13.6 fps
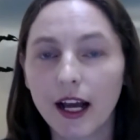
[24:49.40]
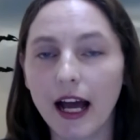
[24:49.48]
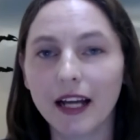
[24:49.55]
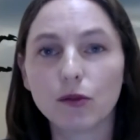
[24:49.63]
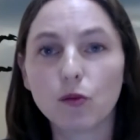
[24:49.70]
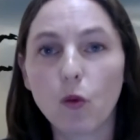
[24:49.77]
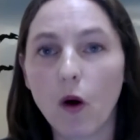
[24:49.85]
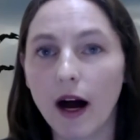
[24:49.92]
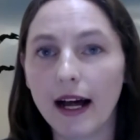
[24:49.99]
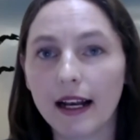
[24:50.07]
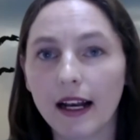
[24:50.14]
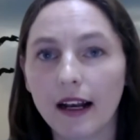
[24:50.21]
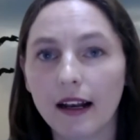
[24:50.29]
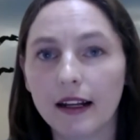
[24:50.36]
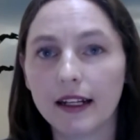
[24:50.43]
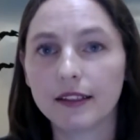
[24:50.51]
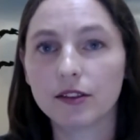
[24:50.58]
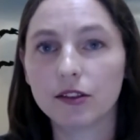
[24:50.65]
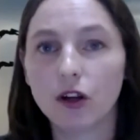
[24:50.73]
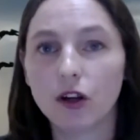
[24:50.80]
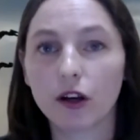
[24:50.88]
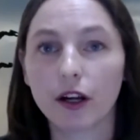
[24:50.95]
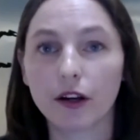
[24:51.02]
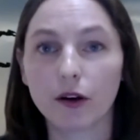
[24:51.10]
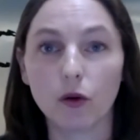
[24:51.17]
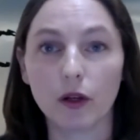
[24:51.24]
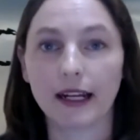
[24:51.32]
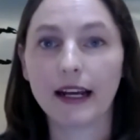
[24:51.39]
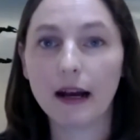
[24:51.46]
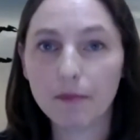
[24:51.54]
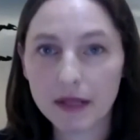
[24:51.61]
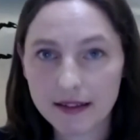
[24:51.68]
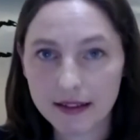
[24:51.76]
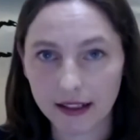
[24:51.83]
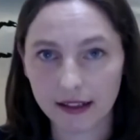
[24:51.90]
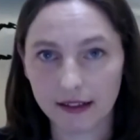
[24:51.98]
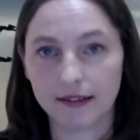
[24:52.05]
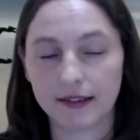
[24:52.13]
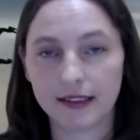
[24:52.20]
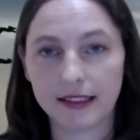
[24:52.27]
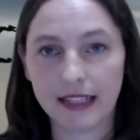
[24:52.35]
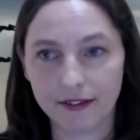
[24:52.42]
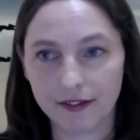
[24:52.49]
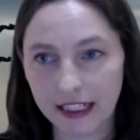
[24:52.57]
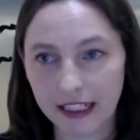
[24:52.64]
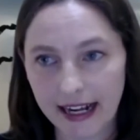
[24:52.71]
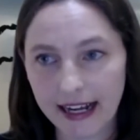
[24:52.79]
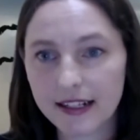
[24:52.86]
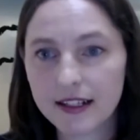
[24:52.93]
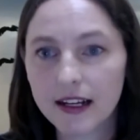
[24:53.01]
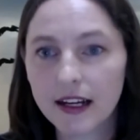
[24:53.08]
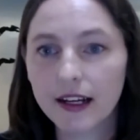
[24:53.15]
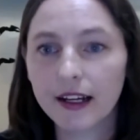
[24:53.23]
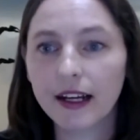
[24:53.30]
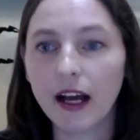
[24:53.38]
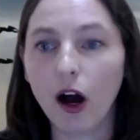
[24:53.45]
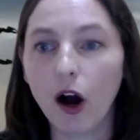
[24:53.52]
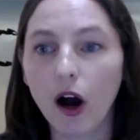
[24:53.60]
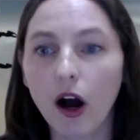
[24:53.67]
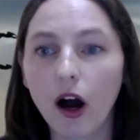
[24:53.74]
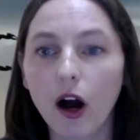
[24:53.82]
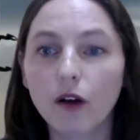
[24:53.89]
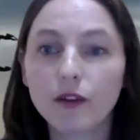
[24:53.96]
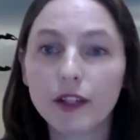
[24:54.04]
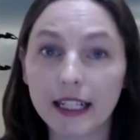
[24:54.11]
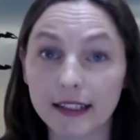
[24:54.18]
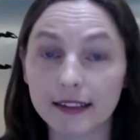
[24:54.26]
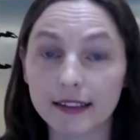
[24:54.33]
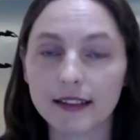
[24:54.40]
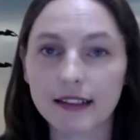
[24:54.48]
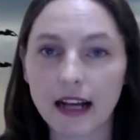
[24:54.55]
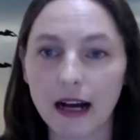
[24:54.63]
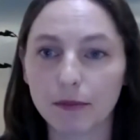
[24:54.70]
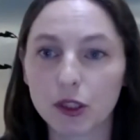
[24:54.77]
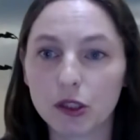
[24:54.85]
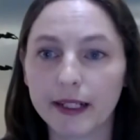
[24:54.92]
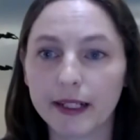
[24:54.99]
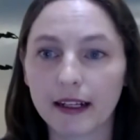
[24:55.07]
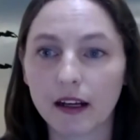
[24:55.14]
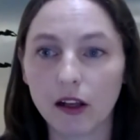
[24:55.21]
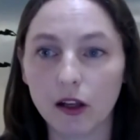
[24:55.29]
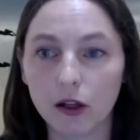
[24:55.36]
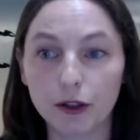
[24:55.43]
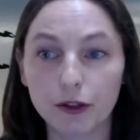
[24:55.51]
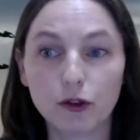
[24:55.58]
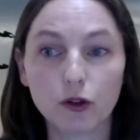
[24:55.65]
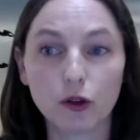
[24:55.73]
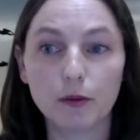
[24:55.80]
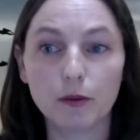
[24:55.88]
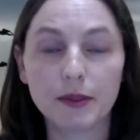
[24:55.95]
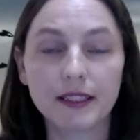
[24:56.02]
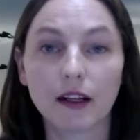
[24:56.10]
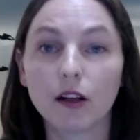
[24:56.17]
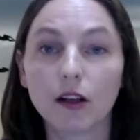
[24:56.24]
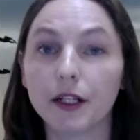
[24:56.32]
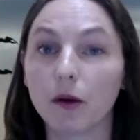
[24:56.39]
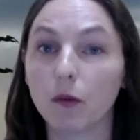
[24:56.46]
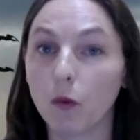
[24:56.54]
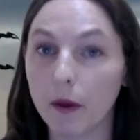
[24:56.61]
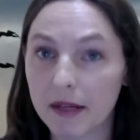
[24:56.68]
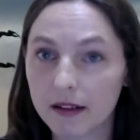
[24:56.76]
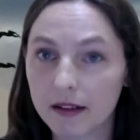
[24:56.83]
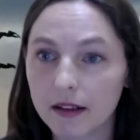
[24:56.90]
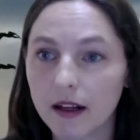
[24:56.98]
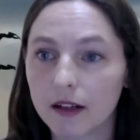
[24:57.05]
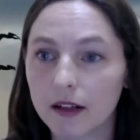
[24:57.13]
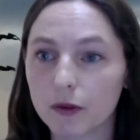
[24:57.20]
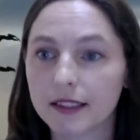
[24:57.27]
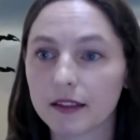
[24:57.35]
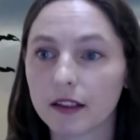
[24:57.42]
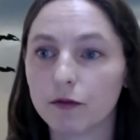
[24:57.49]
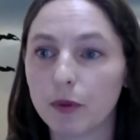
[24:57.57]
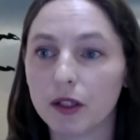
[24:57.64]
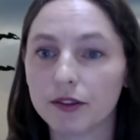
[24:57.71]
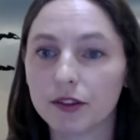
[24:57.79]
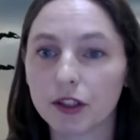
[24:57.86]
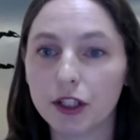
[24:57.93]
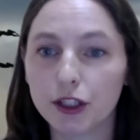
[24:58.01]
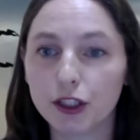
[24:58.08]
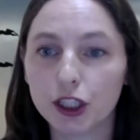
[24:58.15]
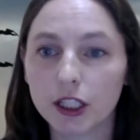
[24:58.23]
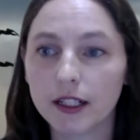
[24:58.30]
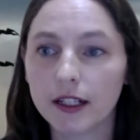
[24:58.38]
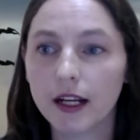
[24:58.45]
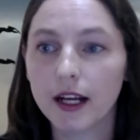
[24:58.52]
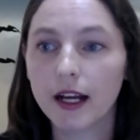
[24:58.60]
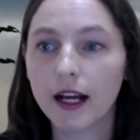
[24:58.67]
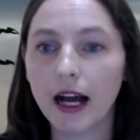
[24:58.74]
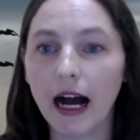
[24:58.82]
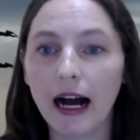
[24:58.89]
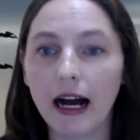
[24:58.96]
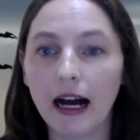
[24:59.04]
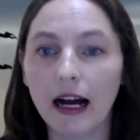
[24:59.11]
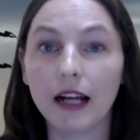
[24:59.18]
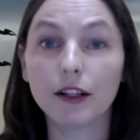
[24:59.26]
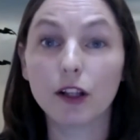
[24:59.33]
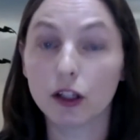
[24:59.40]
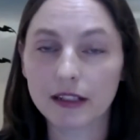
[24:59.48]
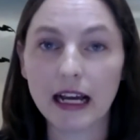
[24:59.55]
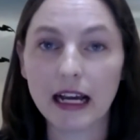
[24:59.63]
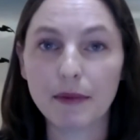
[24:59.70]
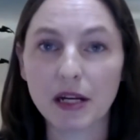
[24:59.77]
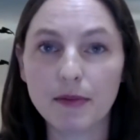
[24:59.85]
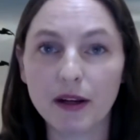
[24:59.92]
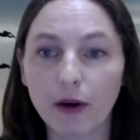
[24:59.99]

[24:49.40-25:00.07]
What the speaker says: And while it's not an all-encompassing safety net, over the years, it's come to include groups including women at risk of persecution, and those claiming to be